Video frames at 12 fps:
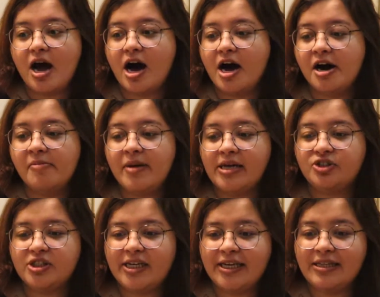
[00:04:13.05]
And
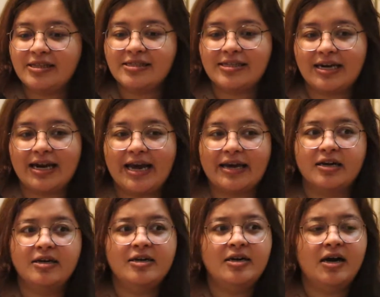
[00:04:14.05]
she hints at like
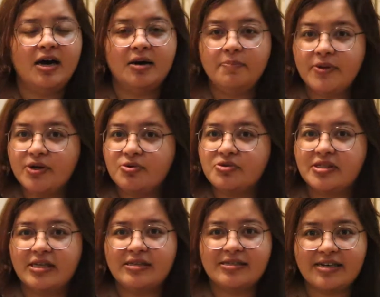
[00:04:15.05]

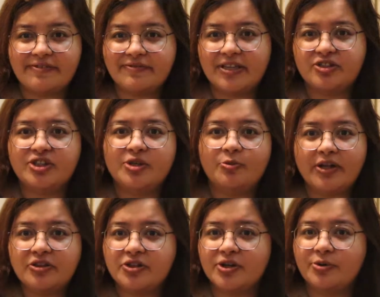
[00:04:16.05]
abuse and stuff that she
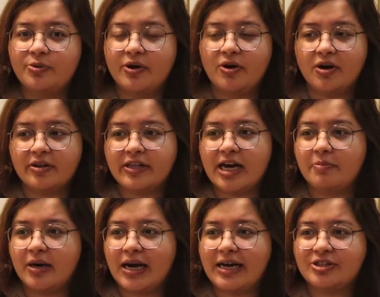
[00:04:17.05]
went through and all of
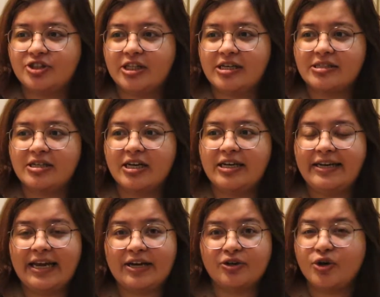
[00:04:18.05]
that, but like she doesn't
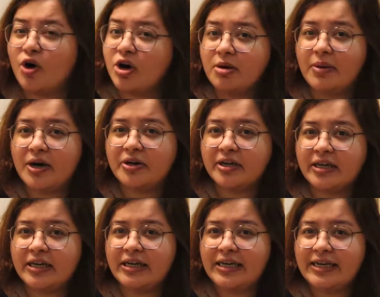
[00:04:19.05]
really like talk about it
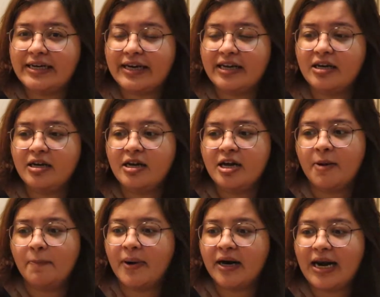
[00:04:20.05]
in detail.
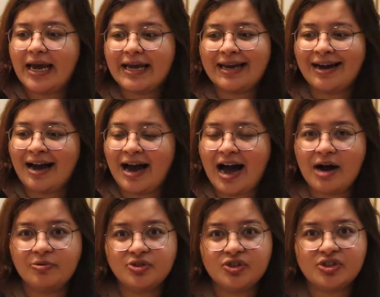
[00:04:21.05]
But like
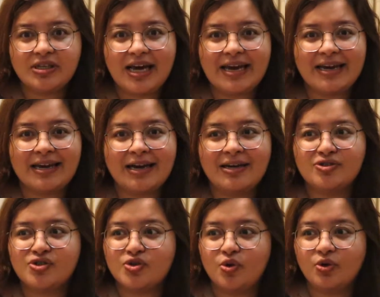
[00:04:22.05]
I was just like
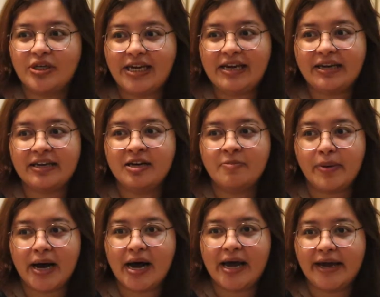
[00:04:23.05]
so taken
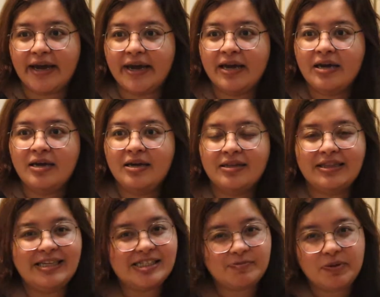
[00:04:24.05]
by
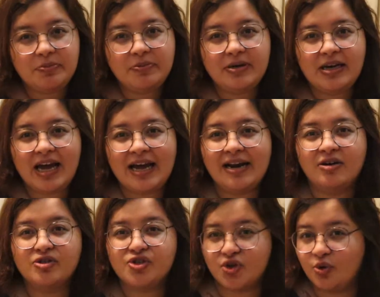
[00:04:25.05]
these people and
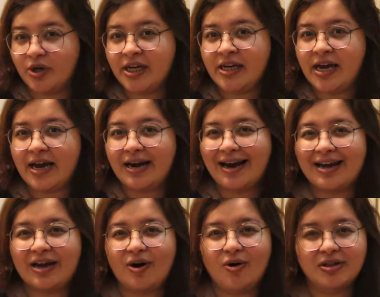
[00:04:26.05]
her story and
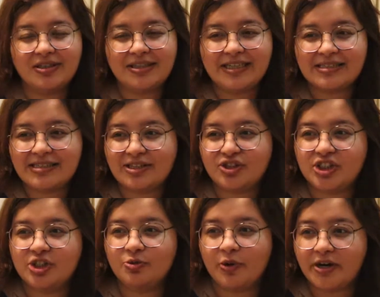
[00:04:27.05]
like all the things that
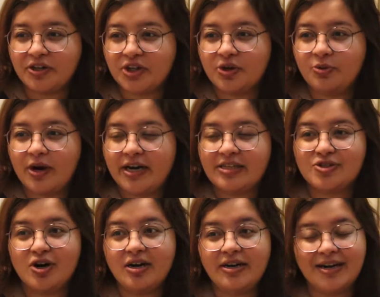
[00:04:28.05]
she went through. And it's
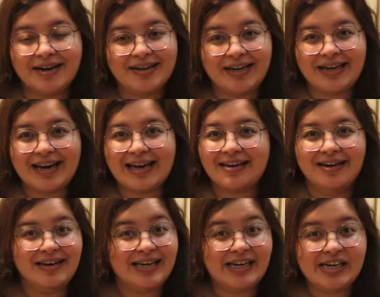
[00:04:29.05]
not done in like
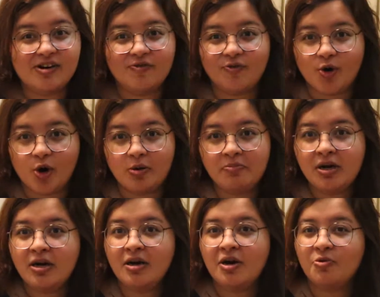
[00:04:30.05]
a linear form.
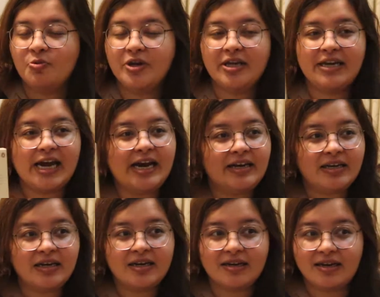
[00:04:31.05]
We get
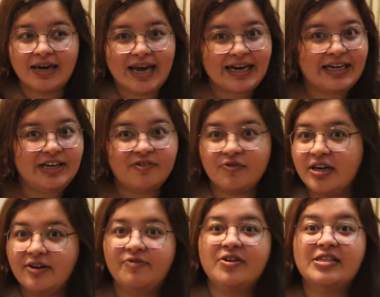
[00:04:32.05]
like
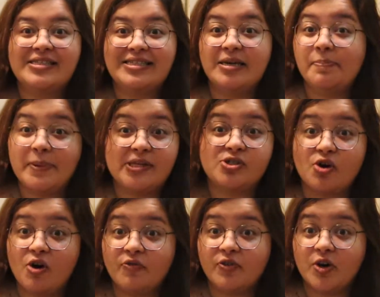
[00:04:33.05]
different snippets
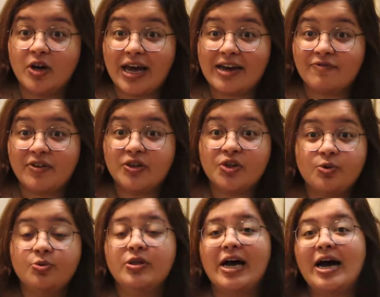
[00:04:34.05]
of her life, and
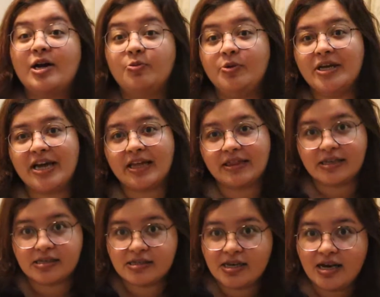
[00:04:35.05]
through that we get
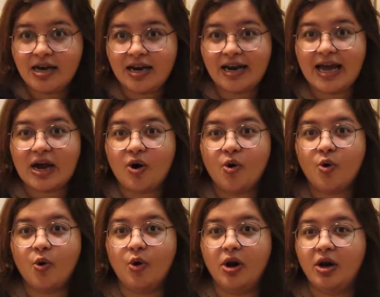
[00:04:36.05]
this like
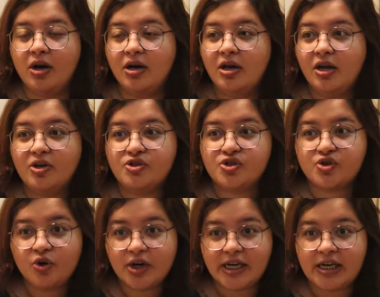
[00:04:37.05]
whole
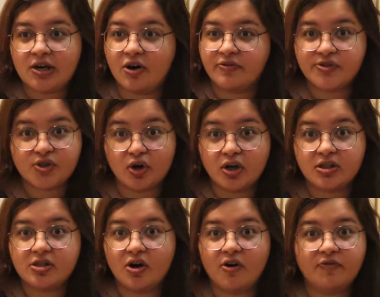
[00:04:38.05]
story of
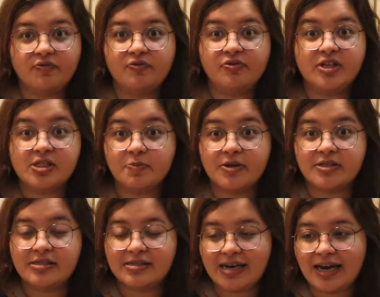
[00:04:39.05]
sorts of this
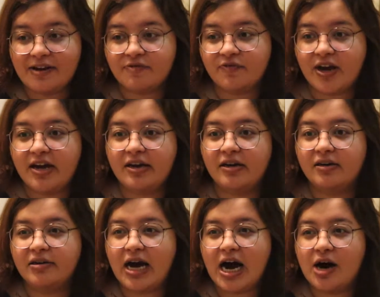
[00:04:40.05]
person's life
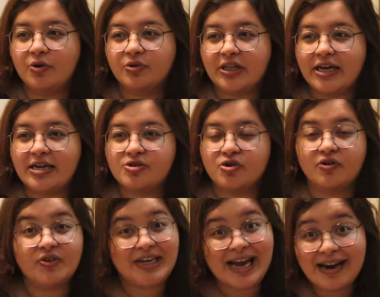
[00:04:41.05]
and how they sort
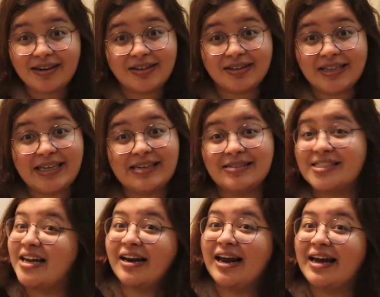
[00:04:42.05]
of react to things.
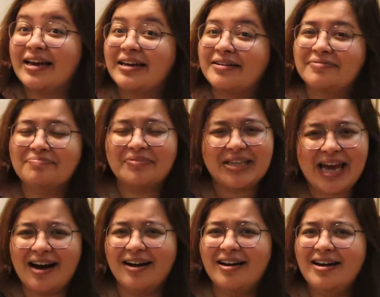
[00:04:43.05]
And like,
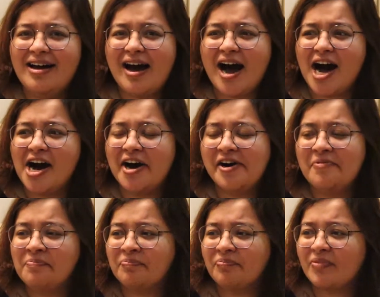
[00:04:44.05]
yeah,
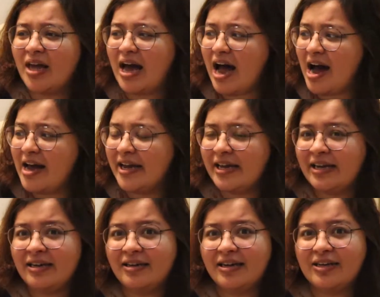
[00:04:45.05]

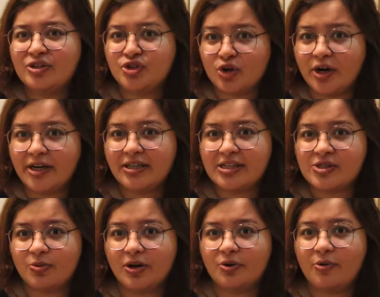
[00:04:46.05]
I enjoyed
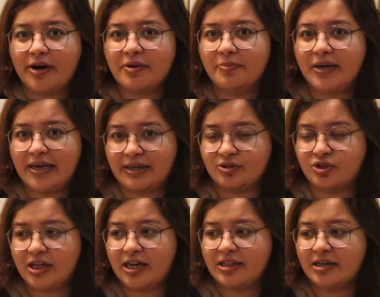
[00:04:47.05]
this one quite a bit, actually.